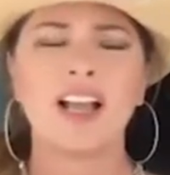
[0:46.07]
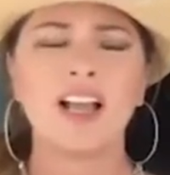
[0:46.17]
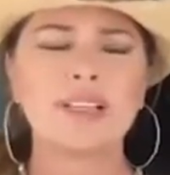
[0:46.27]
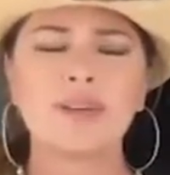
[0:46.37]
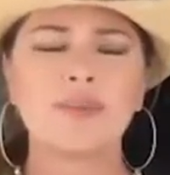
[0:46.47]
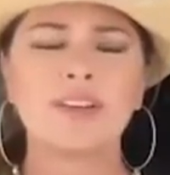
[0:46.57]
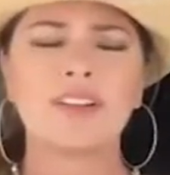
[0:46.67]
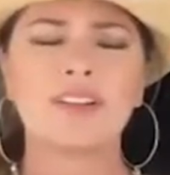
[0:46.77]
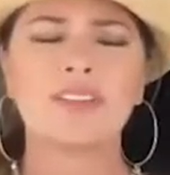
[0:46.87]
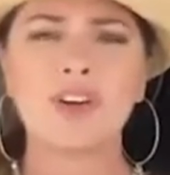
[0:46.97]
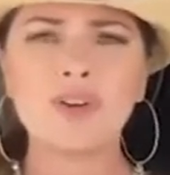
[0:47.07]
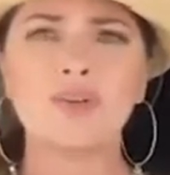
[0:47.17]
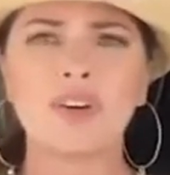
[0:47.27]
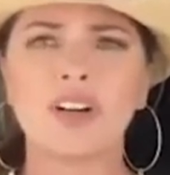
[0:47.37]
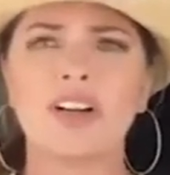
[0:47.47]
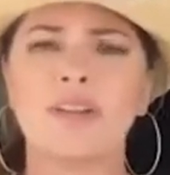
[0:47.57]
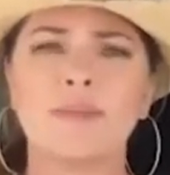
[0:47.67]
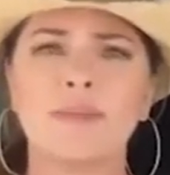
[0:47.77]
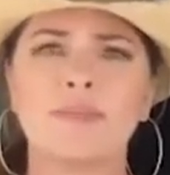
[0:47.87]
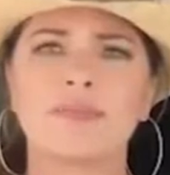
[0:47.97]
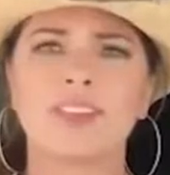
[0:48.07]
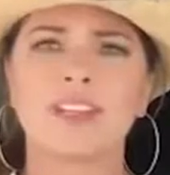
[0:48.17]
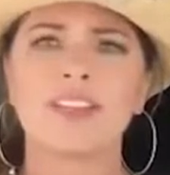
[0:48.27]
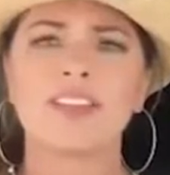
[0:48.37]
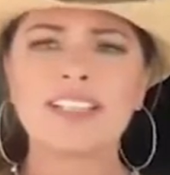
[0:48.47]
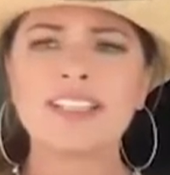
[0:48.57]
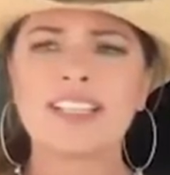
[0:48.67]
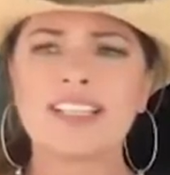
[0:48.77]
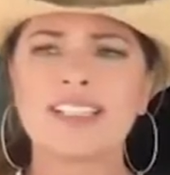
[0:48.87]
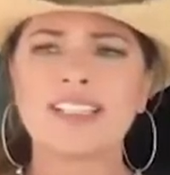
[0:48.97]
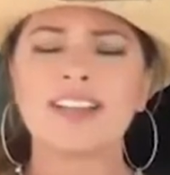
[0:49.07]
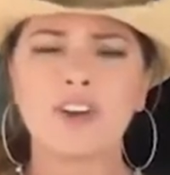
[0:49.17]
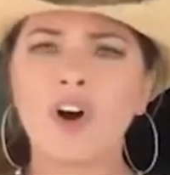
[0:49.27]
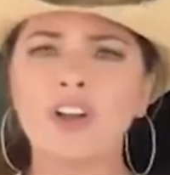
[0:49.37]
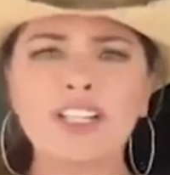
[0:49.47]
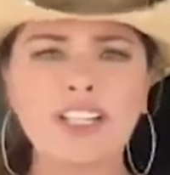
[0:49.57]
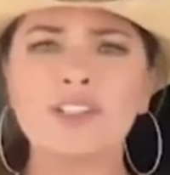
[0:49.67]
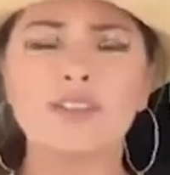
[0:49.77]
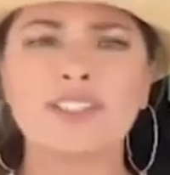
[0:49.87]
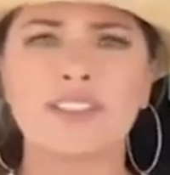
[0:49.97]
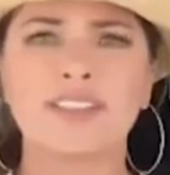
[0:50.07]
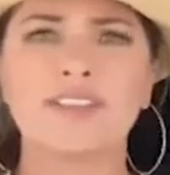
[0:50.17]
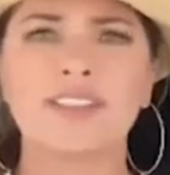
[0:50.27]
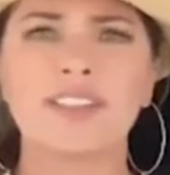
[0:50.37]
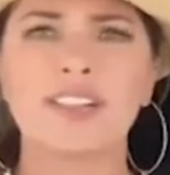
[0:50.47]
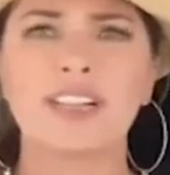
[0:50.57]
I'm like, no, this is an all-inclusive,